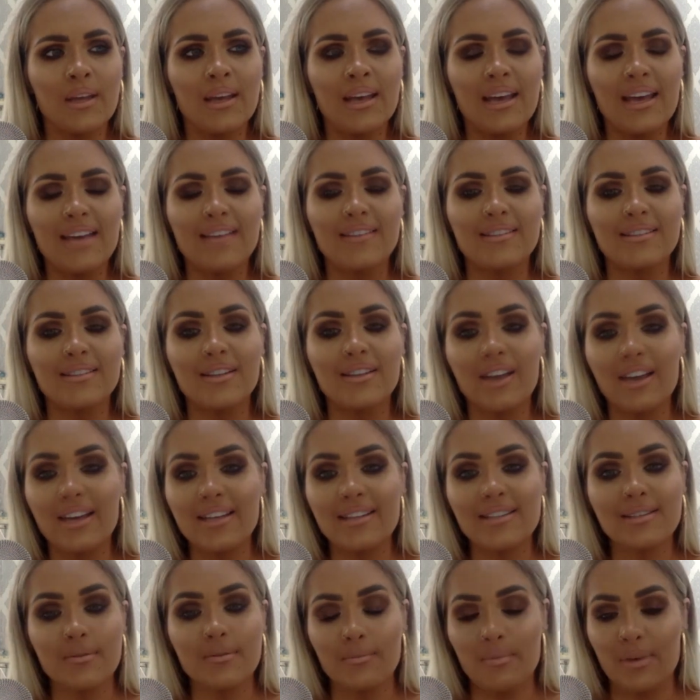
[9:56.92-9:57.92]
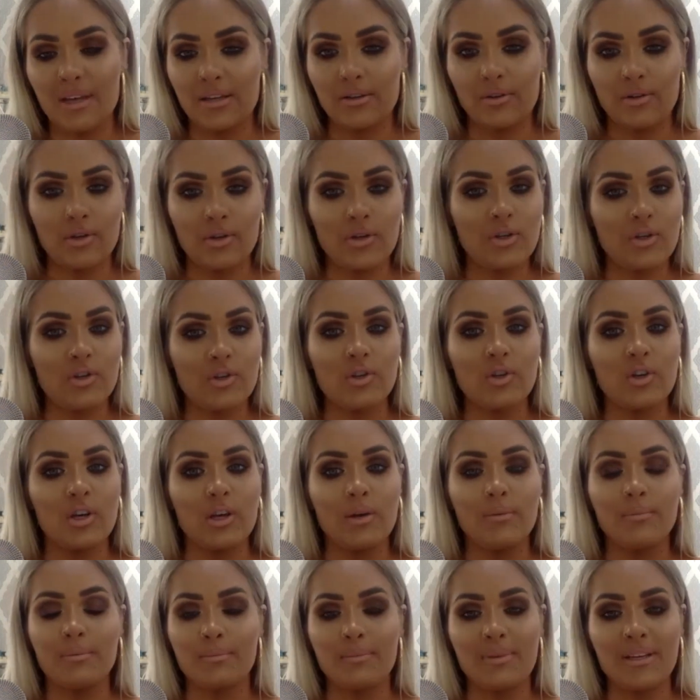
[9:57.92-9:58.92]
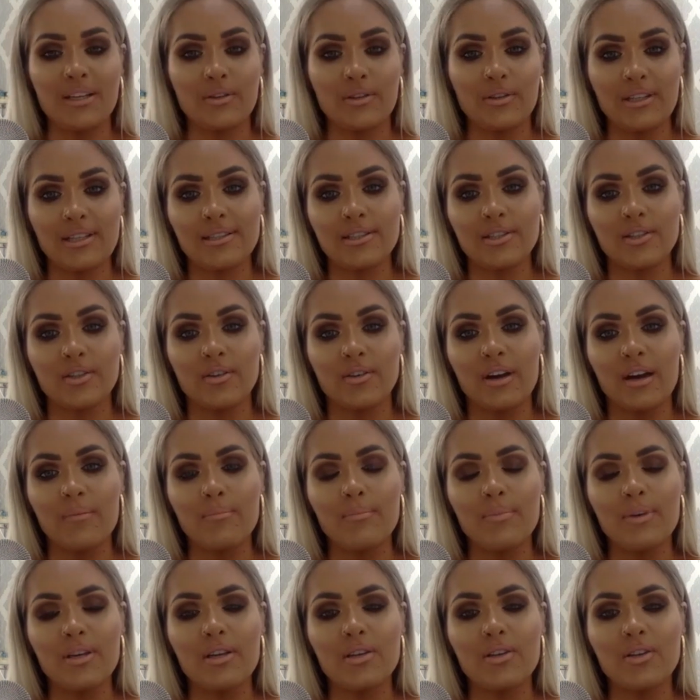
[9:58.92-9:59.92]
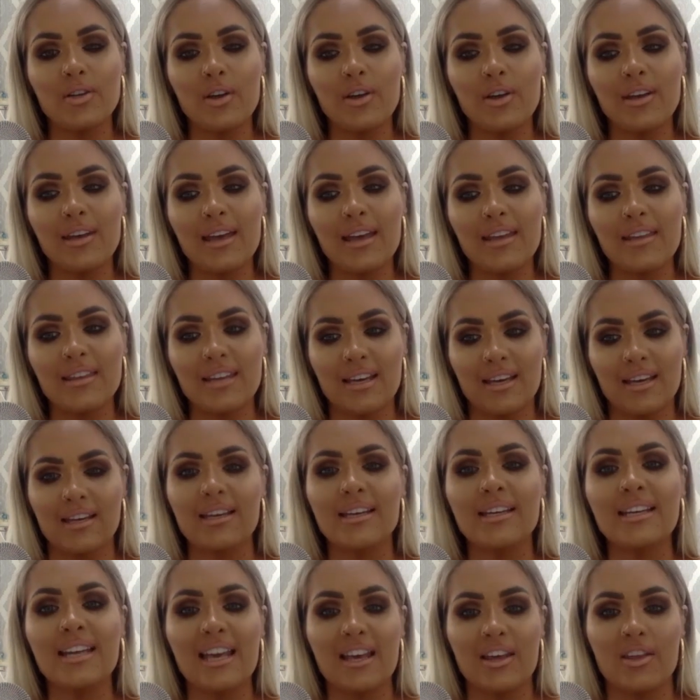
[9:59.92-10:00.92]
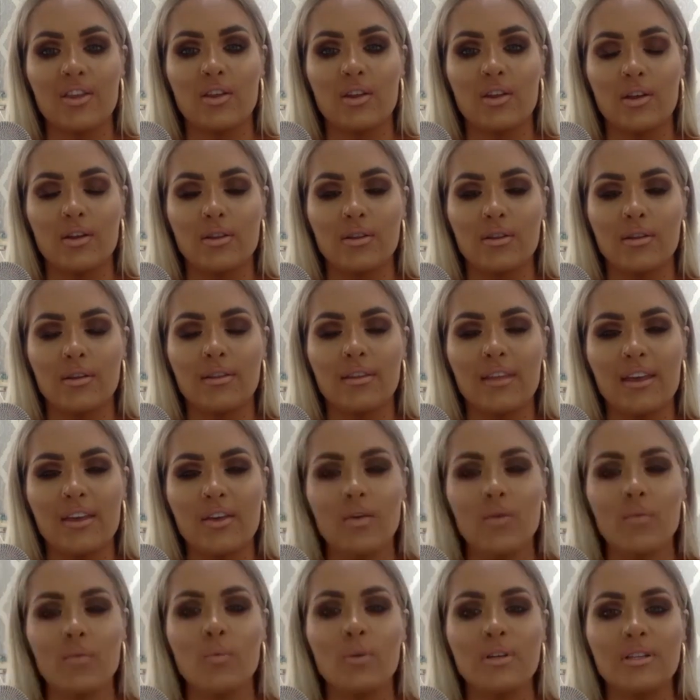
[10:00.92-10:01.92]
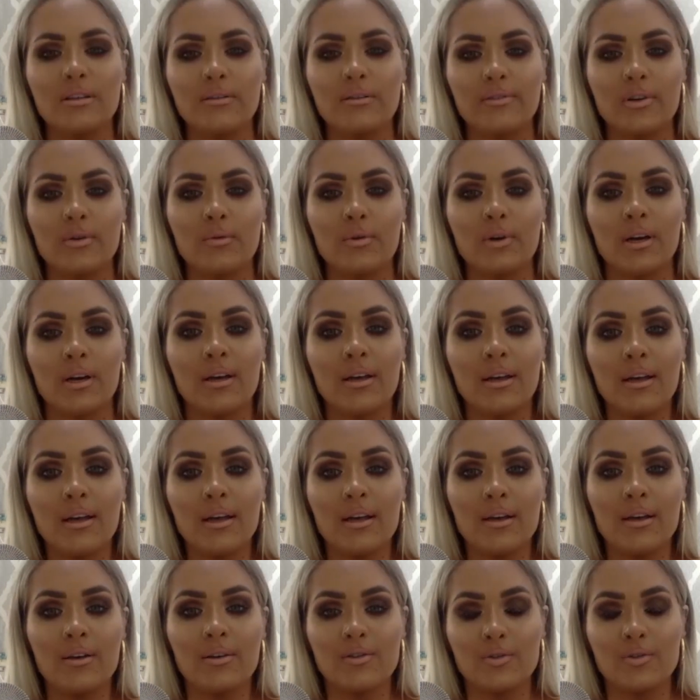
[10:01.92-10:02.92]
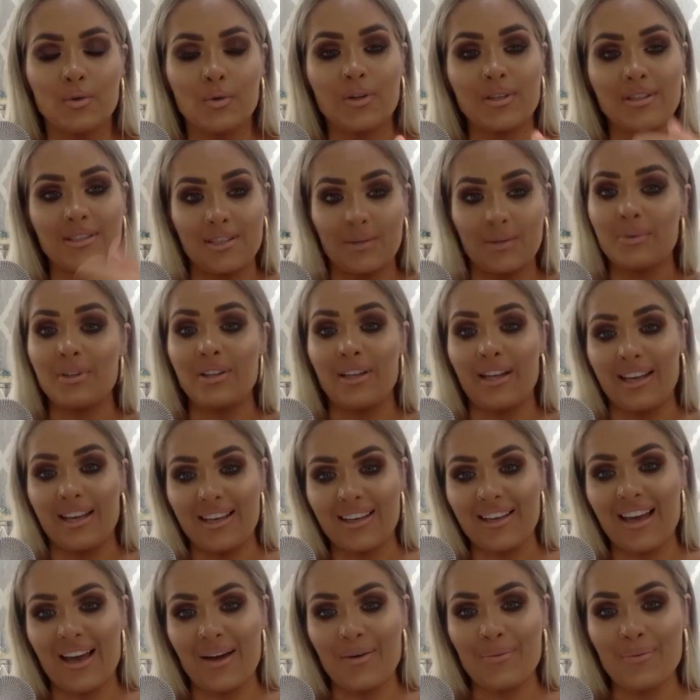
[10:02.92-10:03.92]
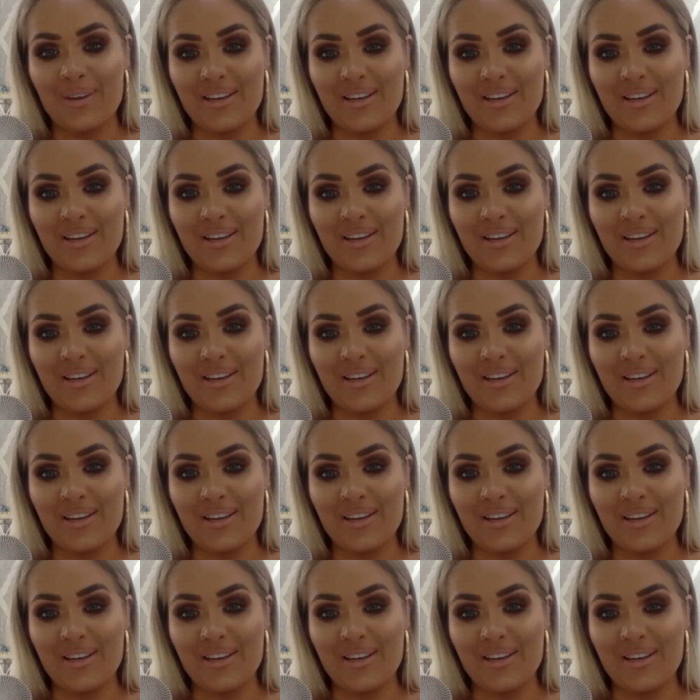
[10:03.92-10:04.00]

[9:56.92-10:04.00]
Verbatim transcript: it's nice being on YouTube and being on Instagram, but you don't get that connection that you would if you were talking to someone like how we're